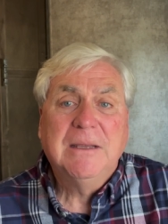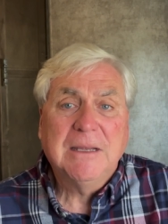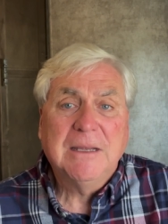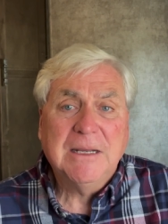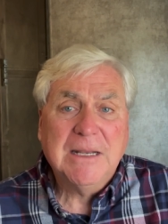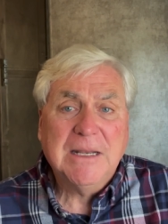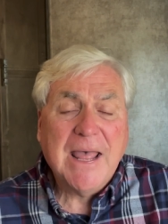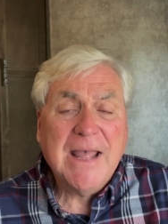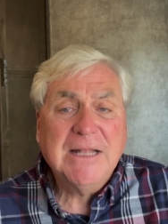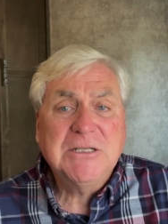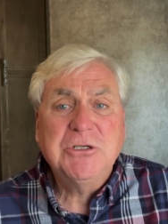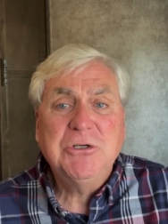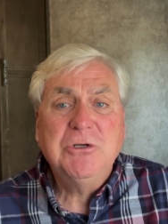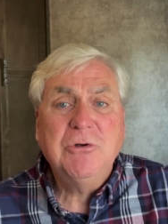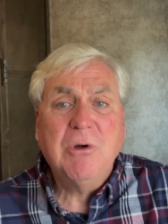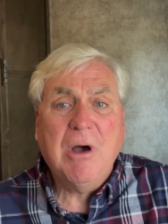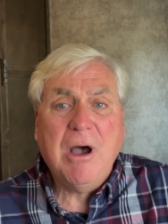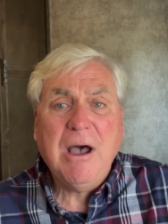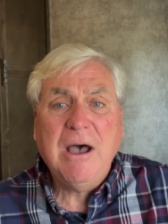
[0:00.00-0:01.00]
And that's
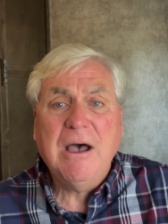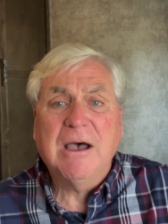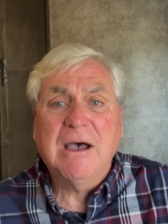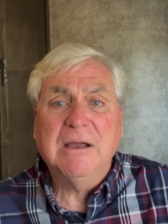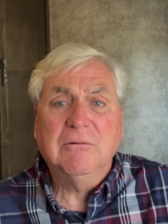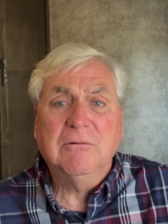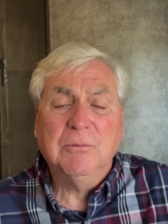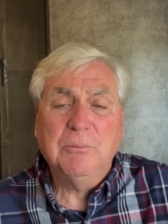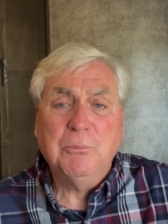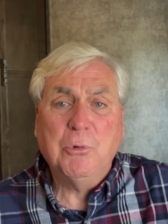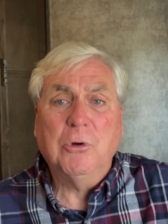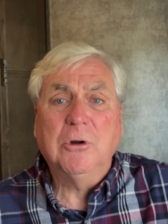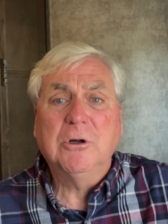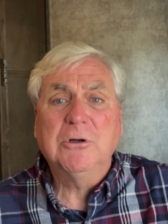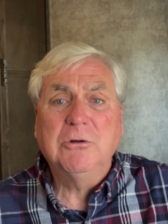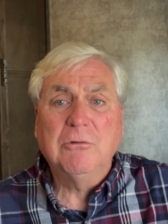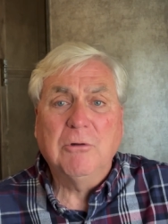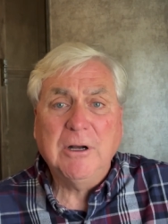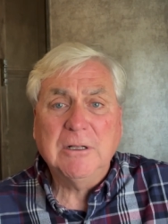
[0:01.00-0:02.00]
who I
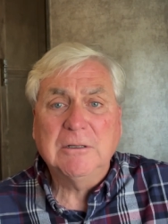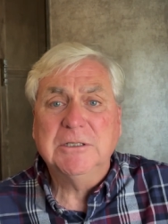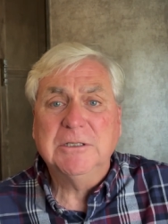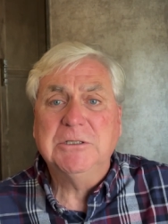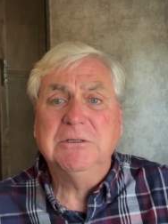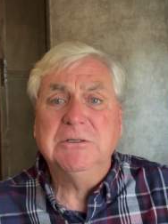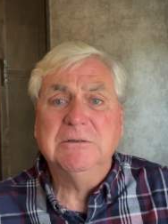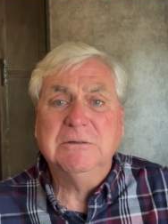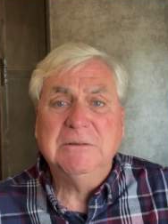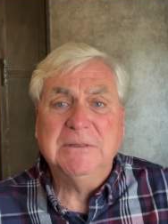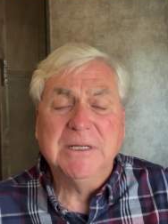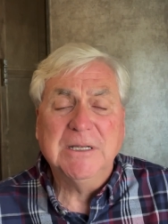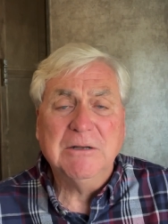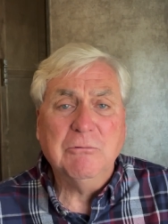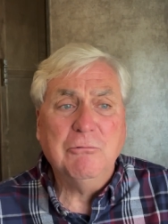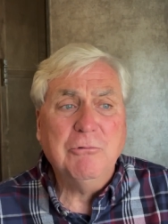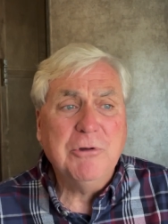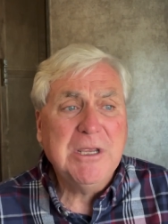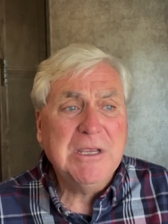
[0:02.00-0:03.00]
report directly to.
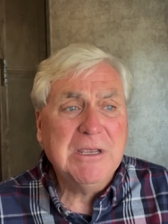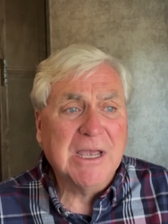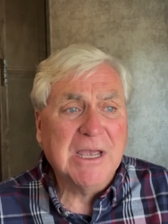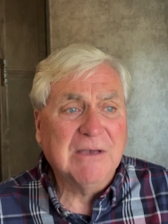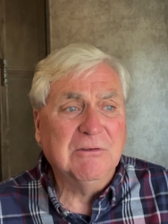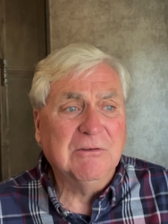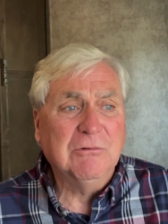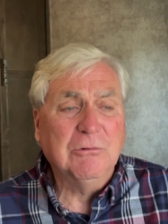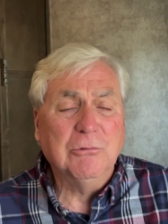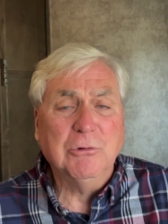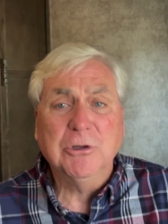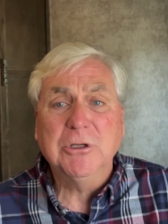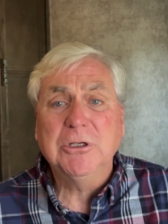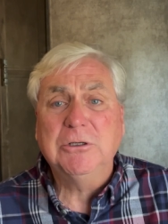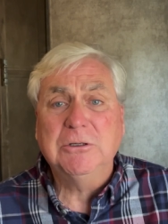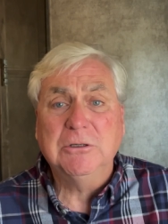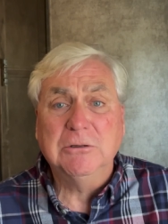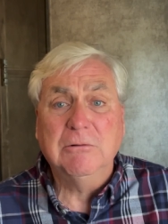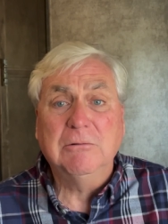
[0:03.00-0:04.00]
And we have a
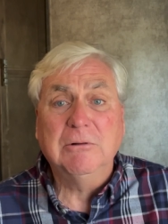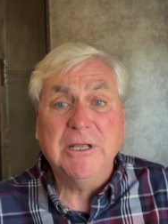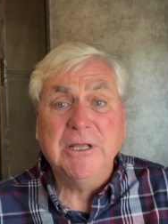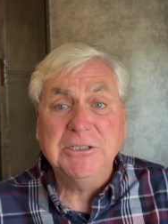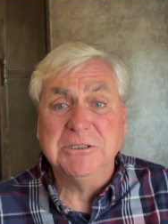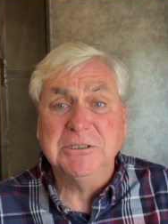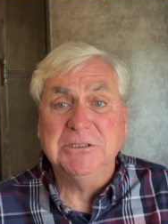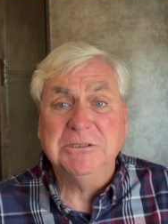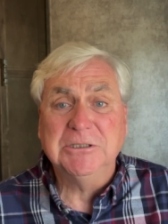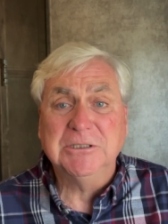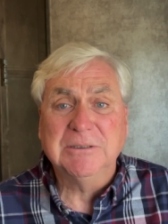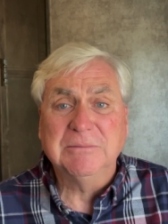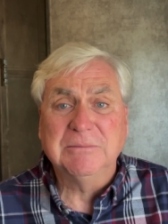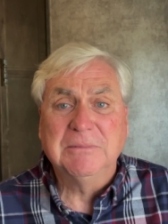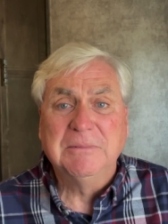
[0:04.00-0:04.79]
really good relationship.